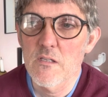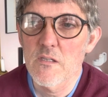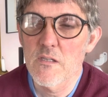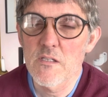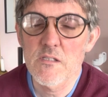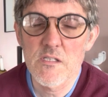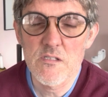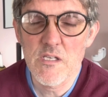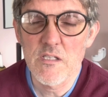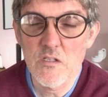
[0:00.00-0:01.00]
This
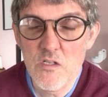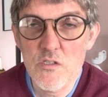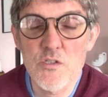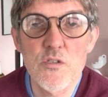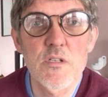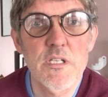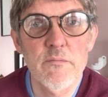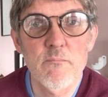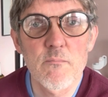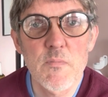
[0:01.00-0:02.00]
is a long journey,
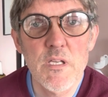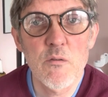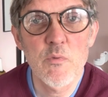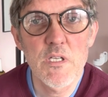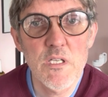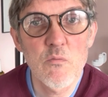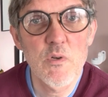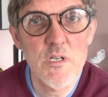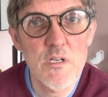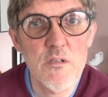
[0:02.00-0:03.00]
and we need
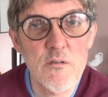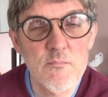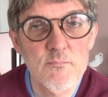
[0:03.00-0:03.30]
one another.